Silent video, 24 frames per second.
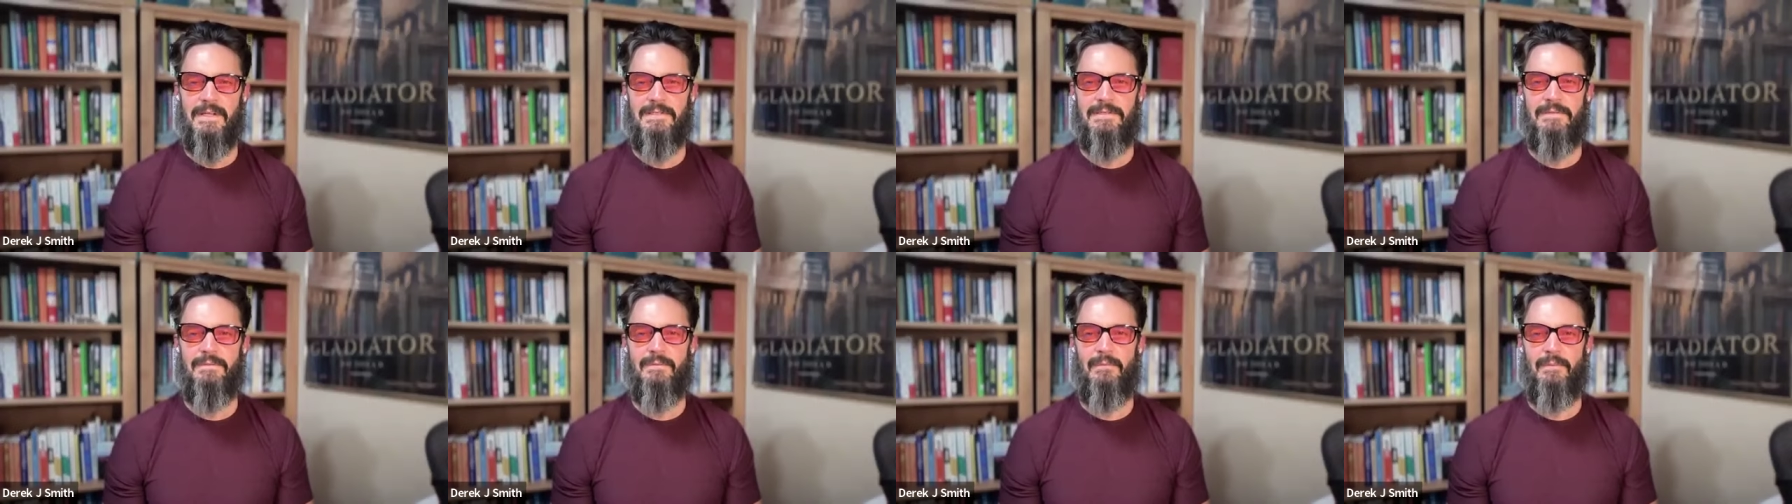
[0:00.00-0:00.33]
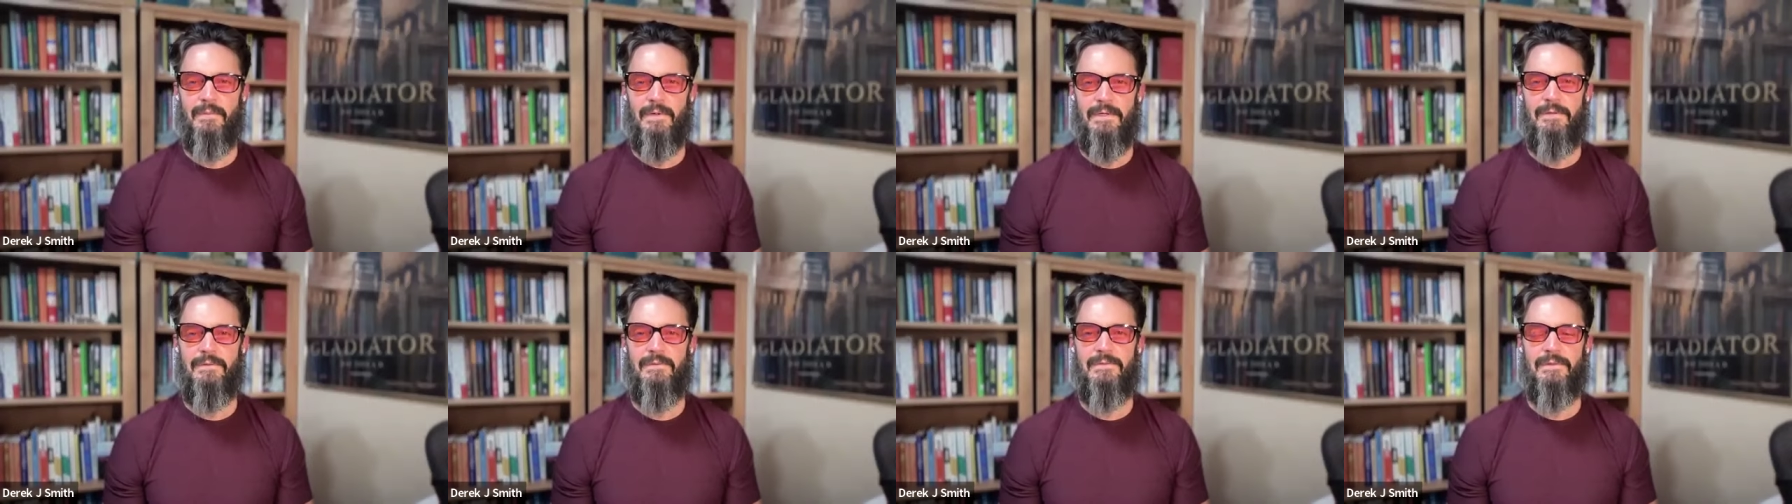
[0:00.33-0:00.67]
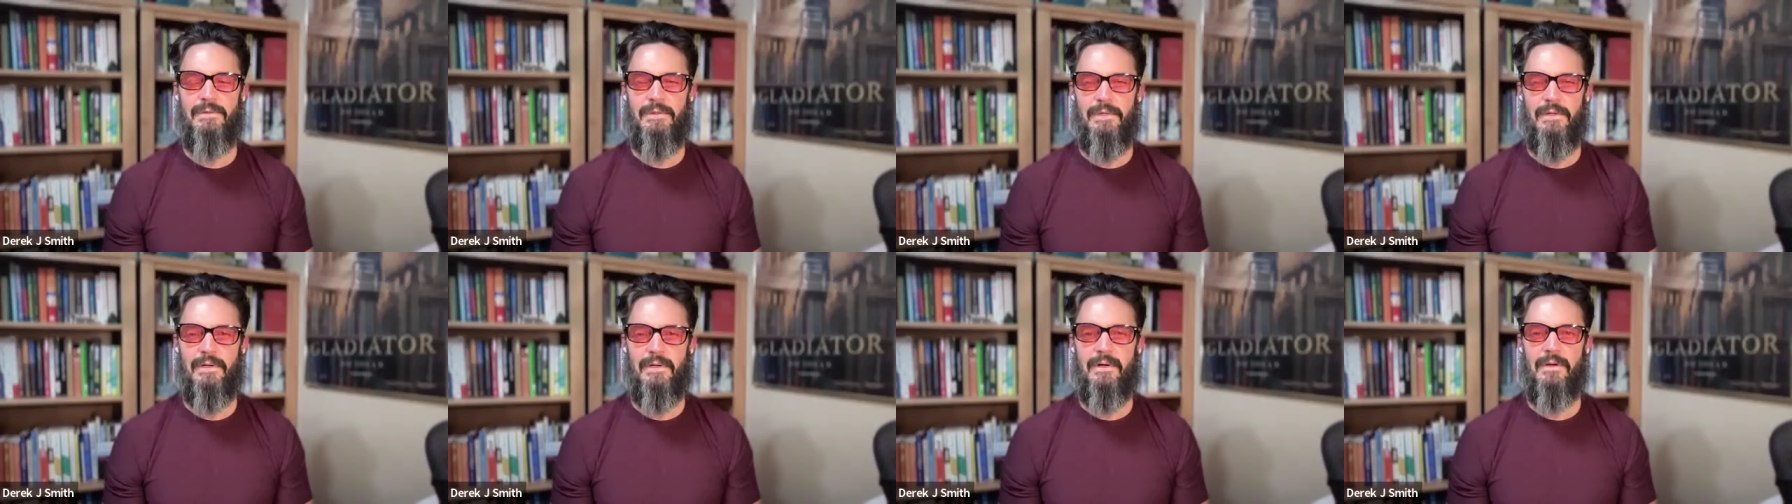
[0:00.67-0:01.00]
that's what you
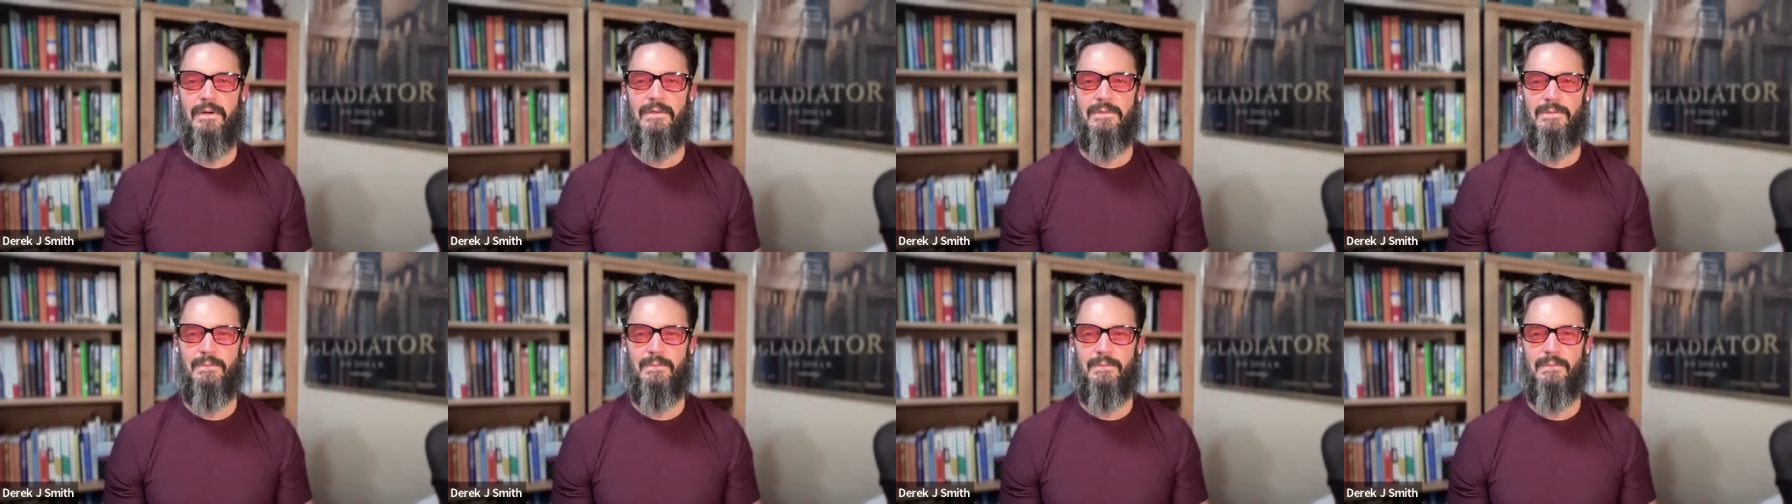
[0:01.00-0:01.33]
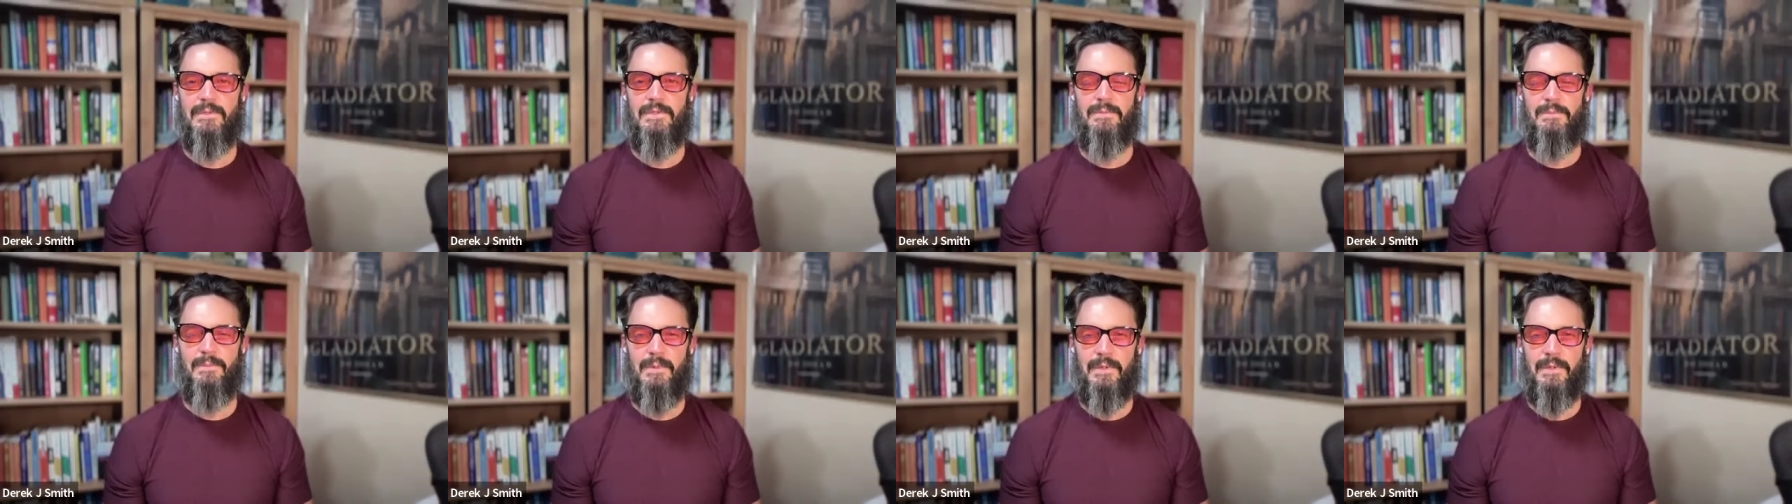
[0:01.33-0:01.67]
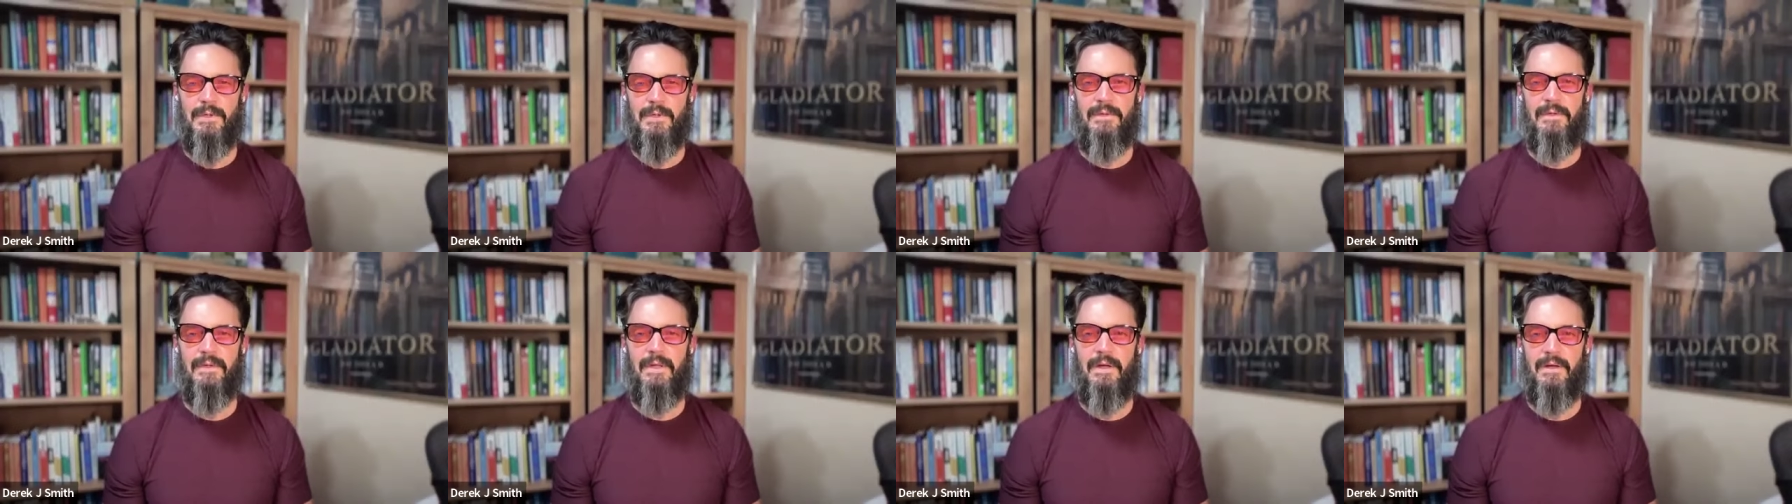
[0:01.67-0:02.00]
truly are, is
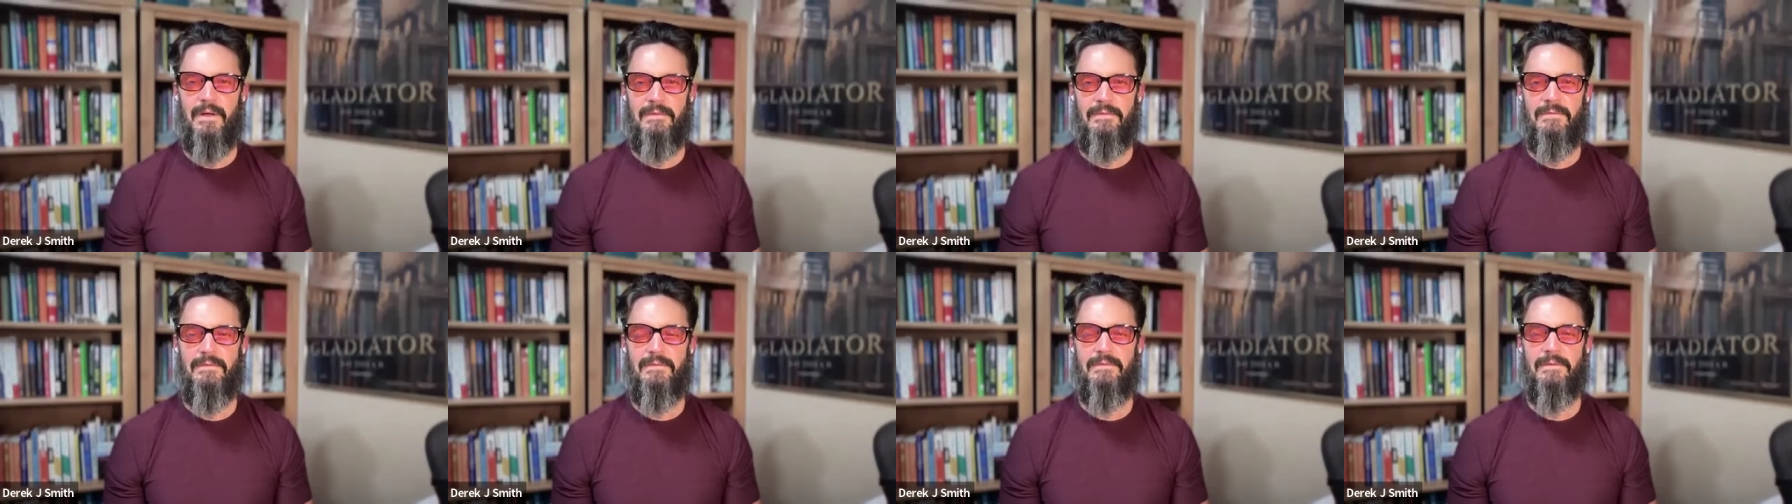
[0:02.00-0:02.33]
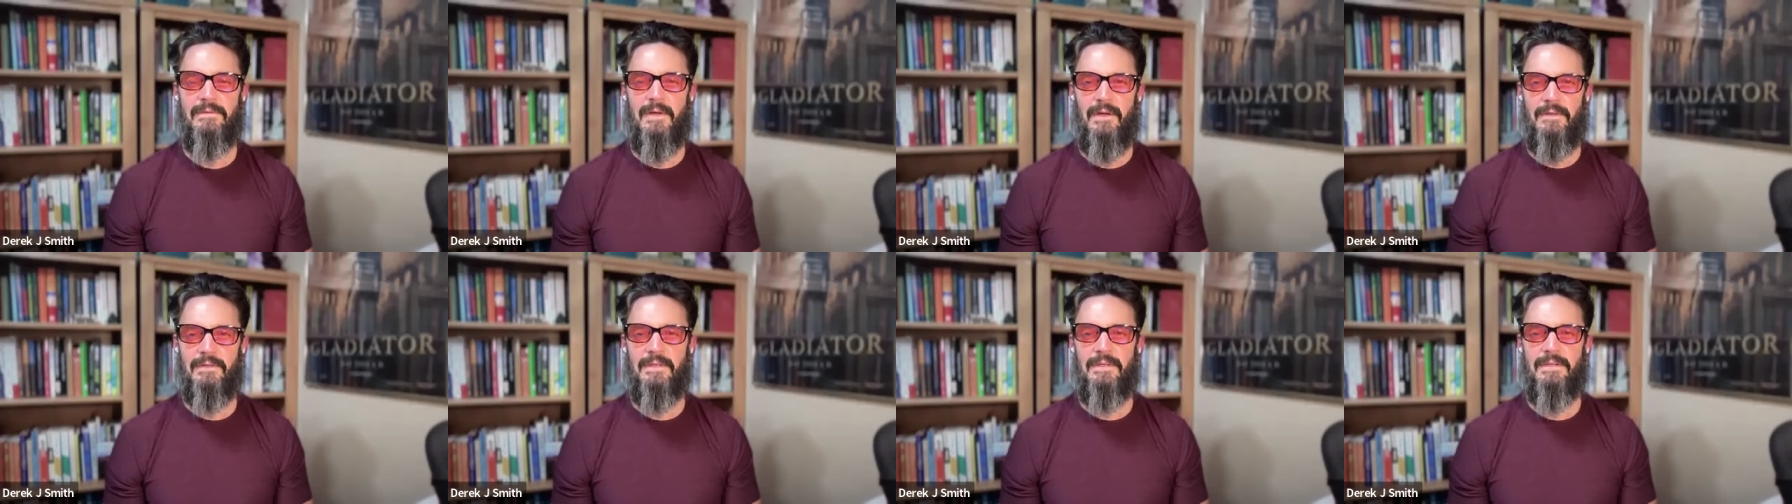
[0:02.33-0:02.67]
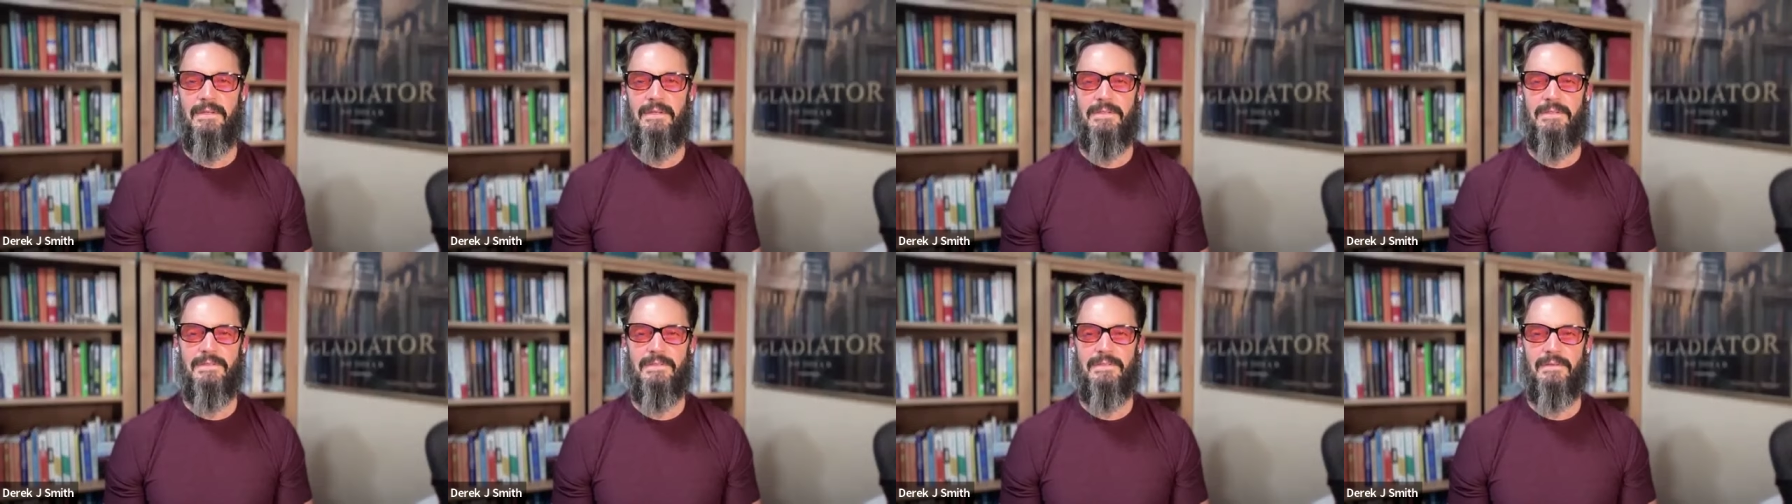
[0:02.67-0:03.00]
just pure love,
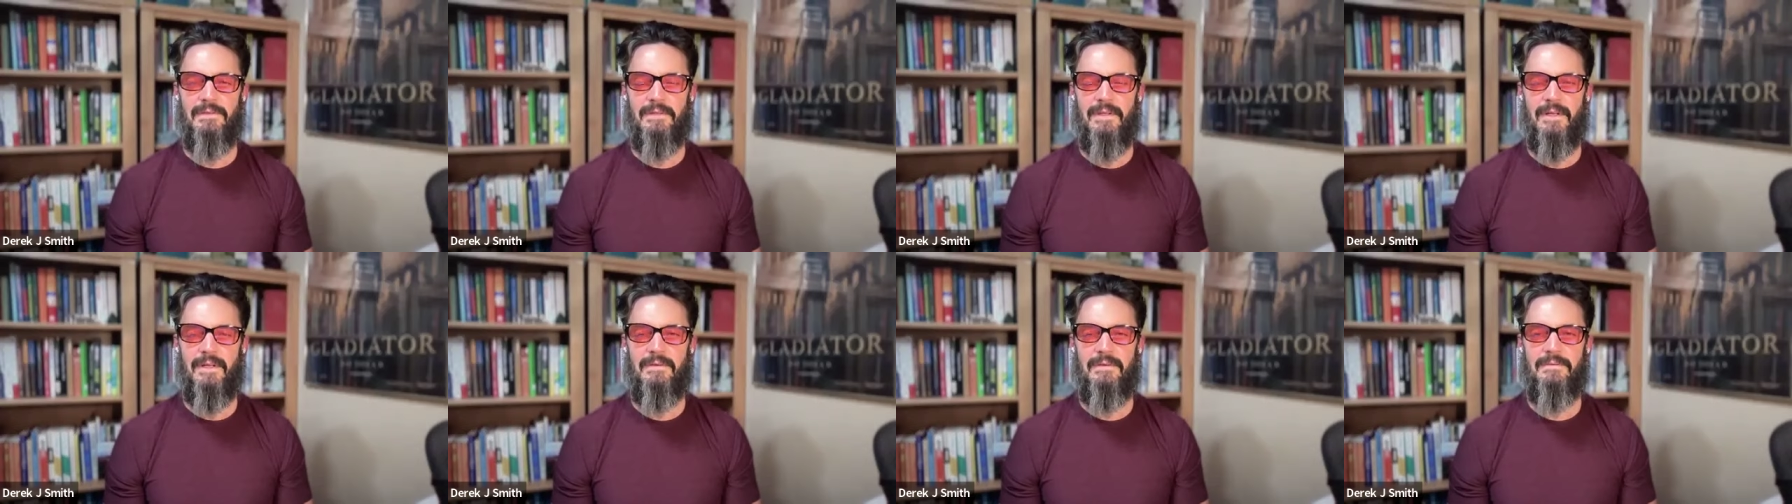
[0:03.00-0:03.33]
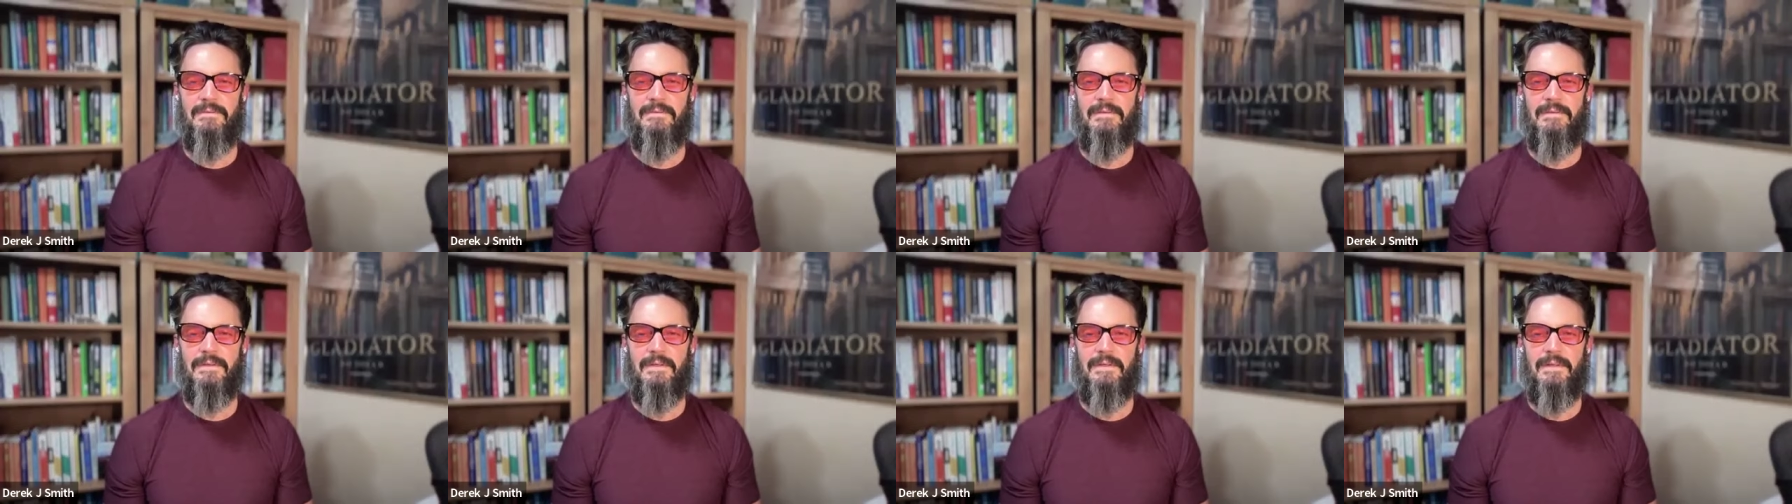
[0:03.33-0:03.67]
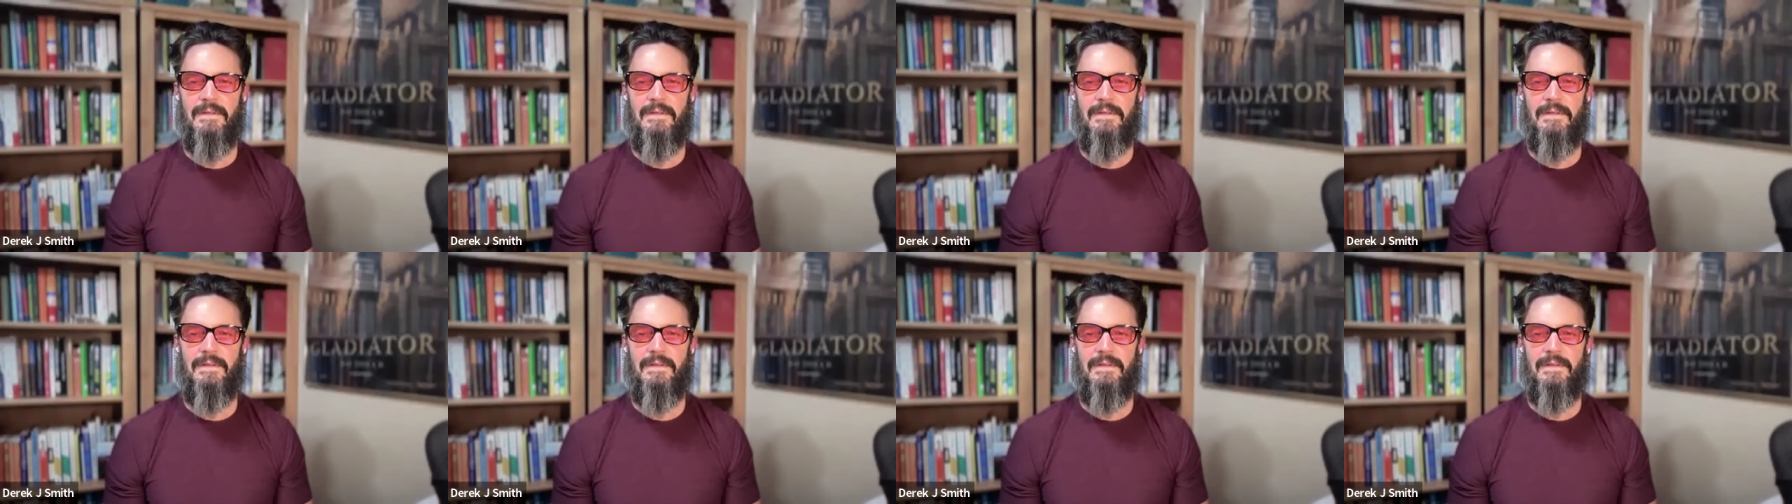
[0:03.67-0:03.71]
unconditional love.